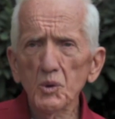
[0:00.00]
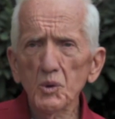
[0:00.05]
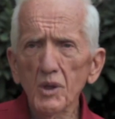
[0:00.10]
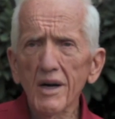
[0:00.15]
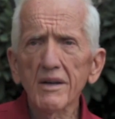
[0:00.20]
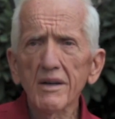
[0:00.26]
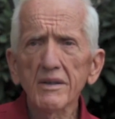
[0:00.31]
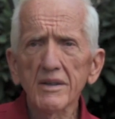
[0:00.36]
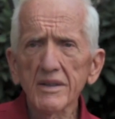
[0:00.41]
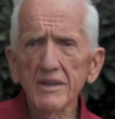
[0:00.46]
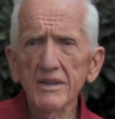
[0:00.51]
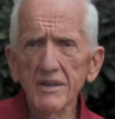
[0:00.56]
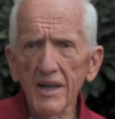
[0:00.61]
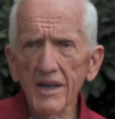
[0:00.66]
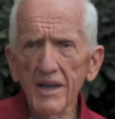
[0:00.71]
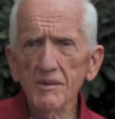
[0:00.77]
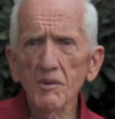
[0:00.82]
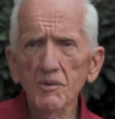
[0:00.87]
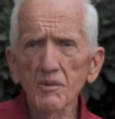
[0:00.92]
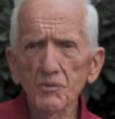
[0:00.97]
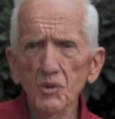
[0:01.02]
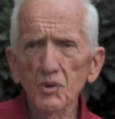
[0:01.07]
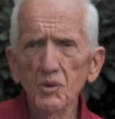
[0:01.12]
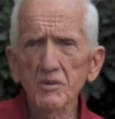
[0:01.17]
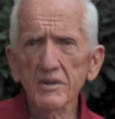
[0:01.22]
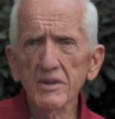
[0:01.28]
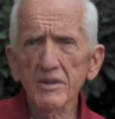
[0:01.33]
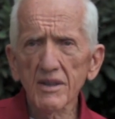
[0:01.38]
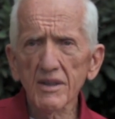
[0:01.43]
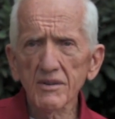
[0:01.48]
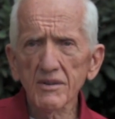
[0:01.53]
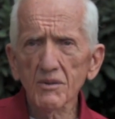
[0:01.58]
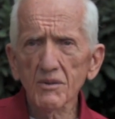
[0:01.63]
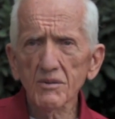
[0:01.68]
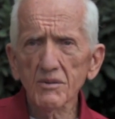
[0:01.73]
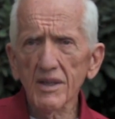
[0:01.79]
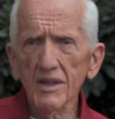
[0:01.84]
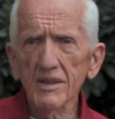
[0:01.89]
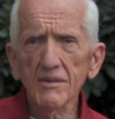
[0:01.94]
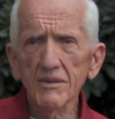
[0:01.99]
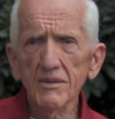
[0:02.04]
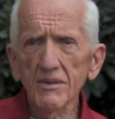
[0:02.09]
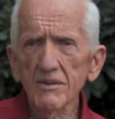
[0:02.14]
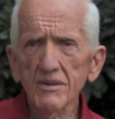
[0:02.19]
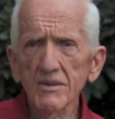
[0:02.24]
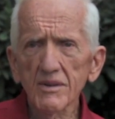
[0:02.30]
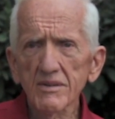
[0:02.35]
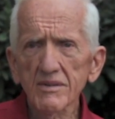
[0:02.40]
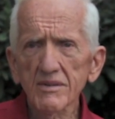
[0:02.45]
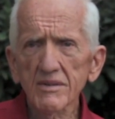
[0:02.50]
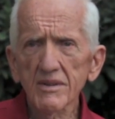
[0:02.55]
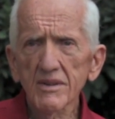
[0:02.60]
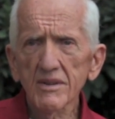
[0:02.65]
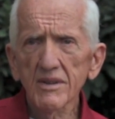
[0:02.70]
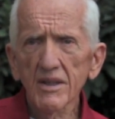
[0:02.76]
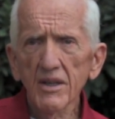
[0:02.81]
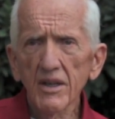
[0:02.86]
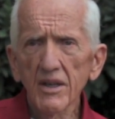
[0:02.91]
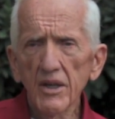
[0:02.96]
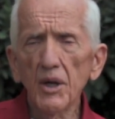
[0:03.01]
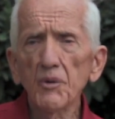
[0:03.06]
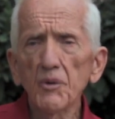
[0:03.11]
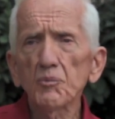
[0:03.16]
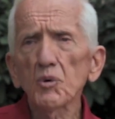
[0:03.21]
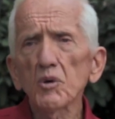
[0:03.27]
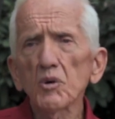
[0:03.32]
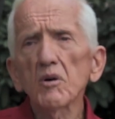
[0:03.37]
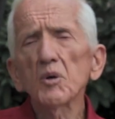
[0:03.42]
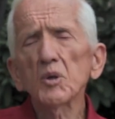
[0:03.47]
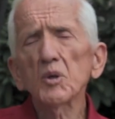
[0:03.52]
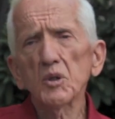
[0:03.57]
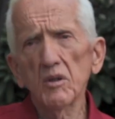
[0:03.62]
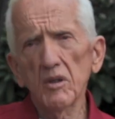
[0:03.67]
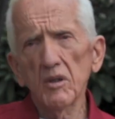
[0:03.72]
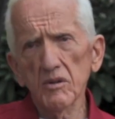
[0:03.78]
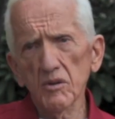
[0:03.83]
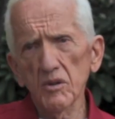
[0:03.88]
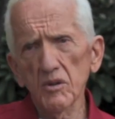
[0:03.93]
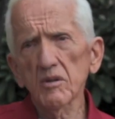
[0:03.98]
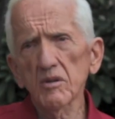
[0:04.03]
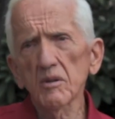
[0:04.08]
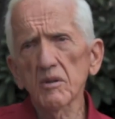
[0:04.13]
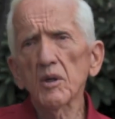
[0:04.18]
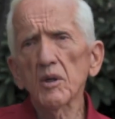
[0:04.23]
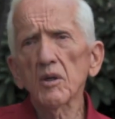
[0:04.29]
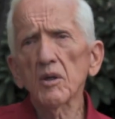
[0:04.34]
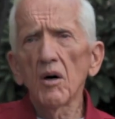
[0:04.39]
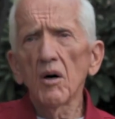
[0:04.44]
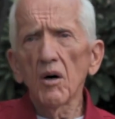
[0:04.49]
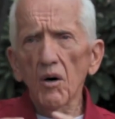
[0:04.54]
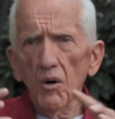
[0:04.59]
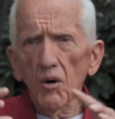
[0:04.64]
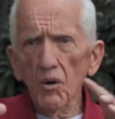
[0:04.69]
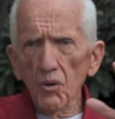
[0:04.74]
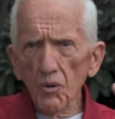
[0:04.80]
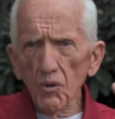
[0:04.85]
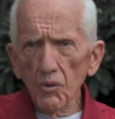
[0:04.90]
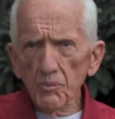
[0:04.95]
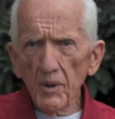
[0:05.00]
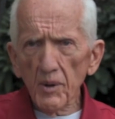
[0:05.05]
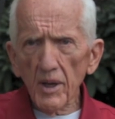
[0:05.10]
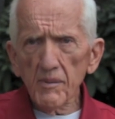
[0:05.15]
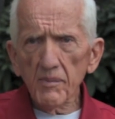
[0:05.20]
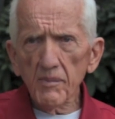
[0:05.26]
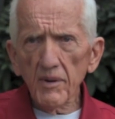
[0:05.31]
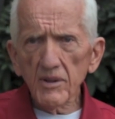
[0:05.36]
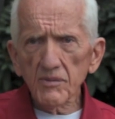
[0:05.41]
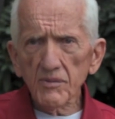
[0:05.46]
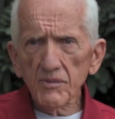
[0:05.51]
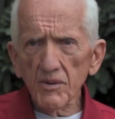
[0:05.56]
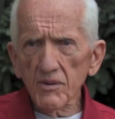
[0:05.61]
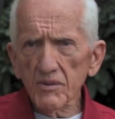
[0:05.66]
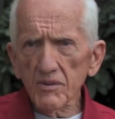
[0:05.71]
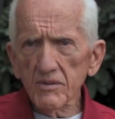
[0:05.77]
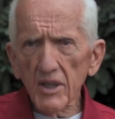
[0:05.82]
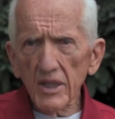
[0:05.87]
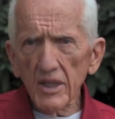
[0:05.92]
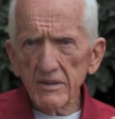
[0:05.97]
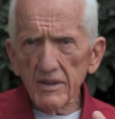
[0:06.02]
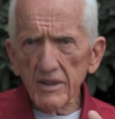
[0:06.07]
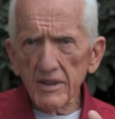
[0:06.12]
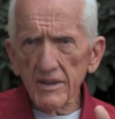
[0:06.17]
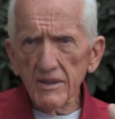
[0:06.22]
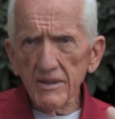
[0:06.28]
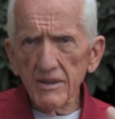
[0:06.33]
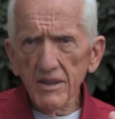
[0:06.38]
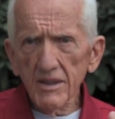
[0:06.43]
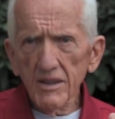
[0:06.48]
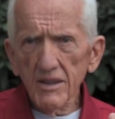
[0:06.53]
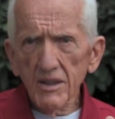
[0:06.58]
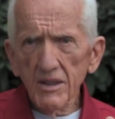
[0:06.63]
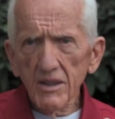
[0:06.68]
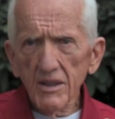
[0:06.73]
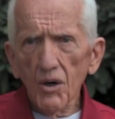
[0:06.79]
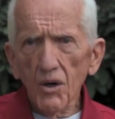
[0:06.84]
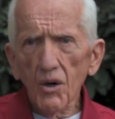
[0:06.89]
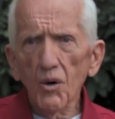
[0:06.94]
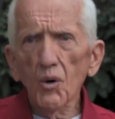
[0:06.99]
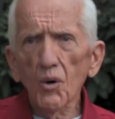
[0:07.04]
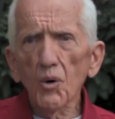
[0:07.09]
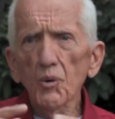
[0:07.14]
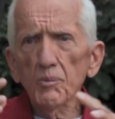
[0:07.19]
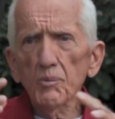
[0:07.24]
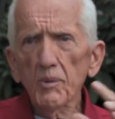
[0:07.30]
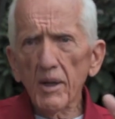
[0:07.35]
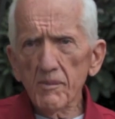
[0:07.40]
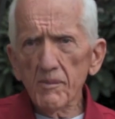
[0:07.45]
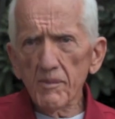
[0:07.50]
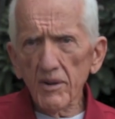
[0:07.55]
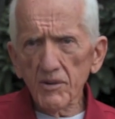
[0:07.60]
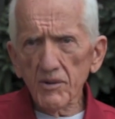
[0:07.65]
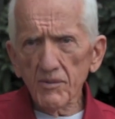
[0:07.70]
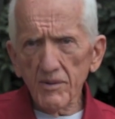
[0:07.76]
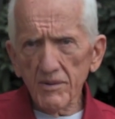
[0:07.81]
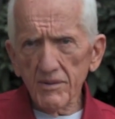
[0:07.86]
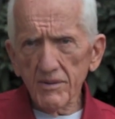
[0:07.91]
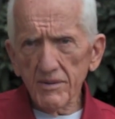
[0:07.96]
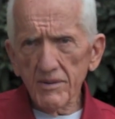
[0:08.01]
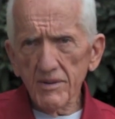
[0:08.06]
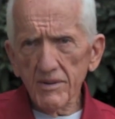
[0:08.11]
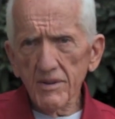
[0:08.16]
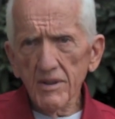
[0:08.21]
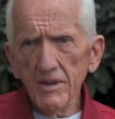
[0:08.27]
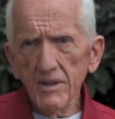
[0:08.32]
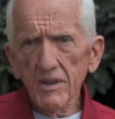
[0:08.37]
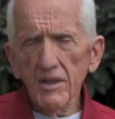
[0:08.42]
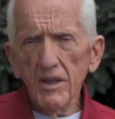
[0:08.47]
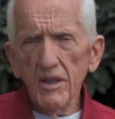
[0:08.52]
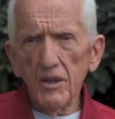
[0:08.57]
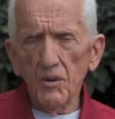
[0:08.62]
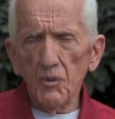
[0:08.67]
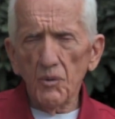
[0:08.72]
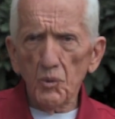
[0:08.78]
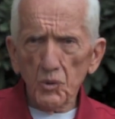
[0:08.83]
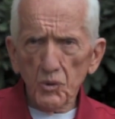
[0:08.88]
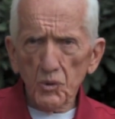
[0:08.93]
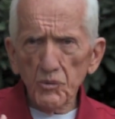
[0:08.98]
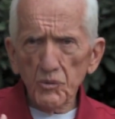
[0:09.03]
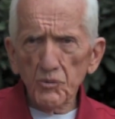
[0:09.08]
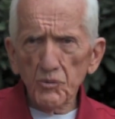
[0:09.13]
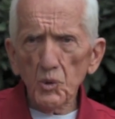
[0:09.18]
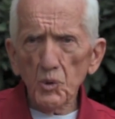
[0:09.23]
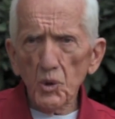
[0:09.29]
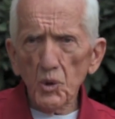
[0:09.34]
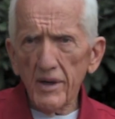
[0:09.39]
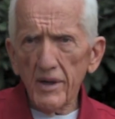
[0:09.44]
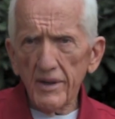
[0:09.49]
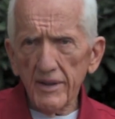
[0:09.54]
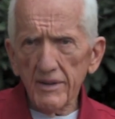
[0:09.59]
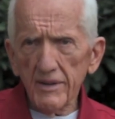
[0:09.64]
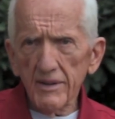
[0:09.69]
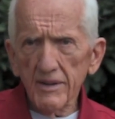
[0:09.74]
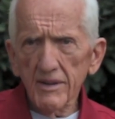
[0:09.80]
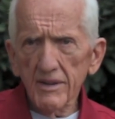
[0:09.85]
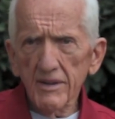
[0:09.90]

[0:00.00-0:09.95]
not need animal foods to get those kind of nutrients. If we're consuming whole plant-based foods, that's key, whole plant-based foods, and a good variety,